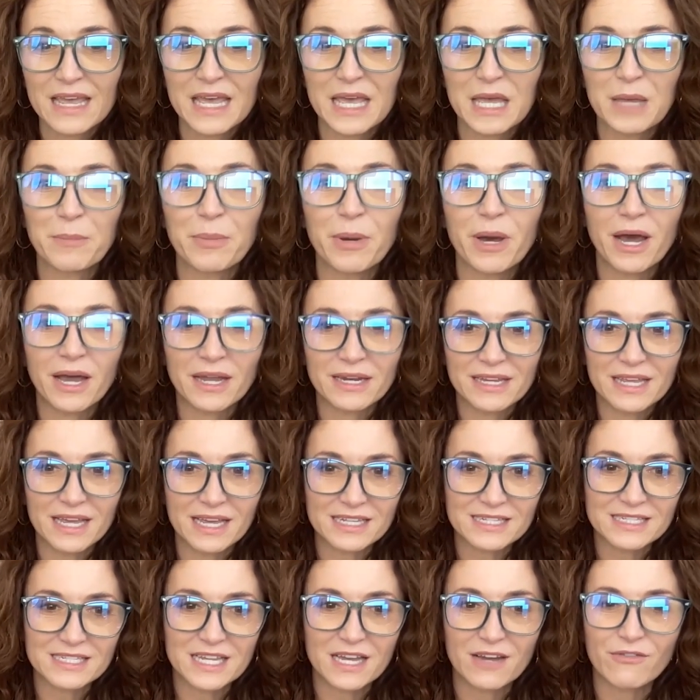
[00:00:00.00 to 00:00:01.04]
and
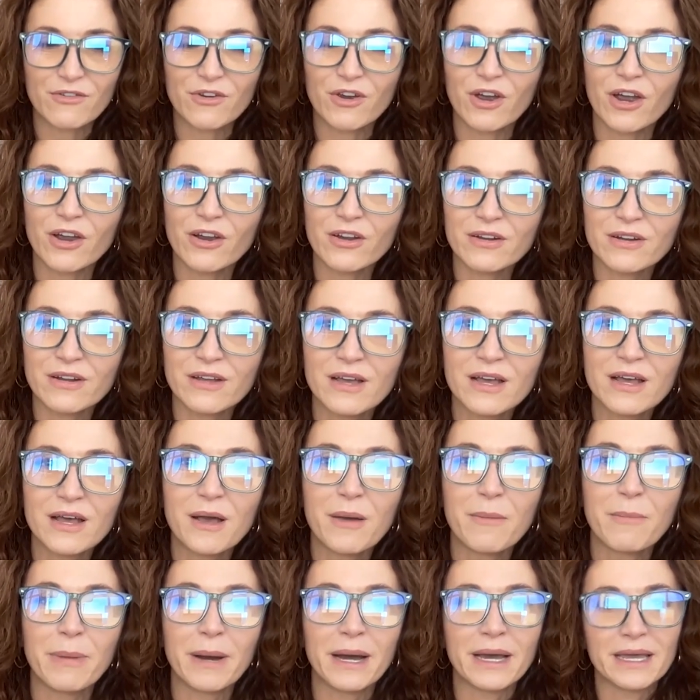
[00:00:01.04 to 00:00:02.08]
podcast cover art
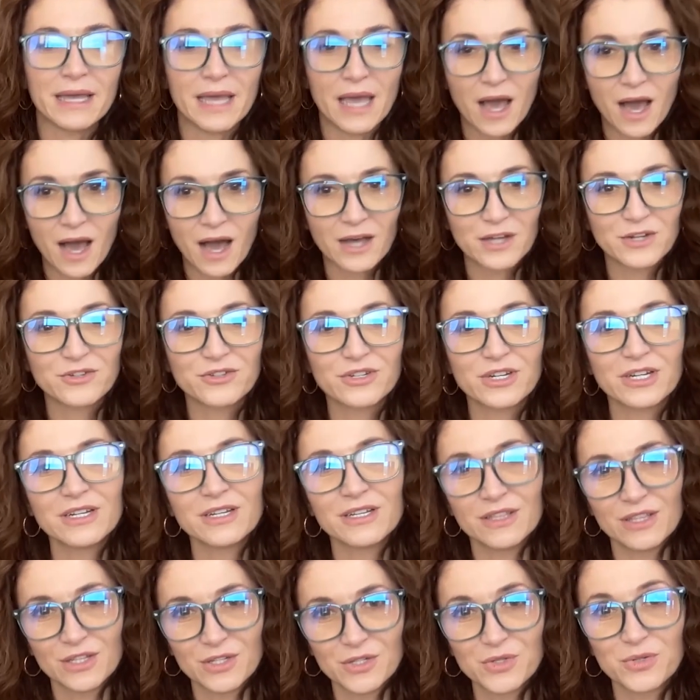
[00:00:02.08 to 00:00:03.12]
by Andra
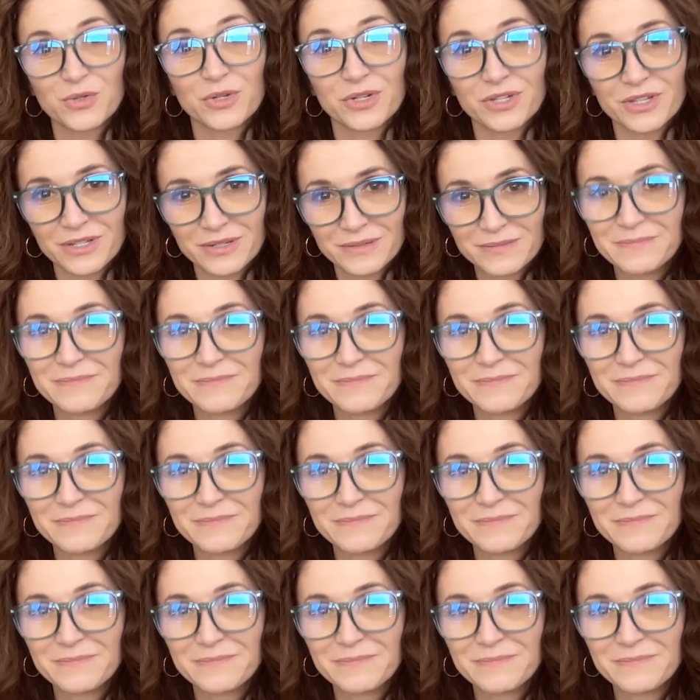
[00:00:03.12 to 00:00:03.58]
Lazord.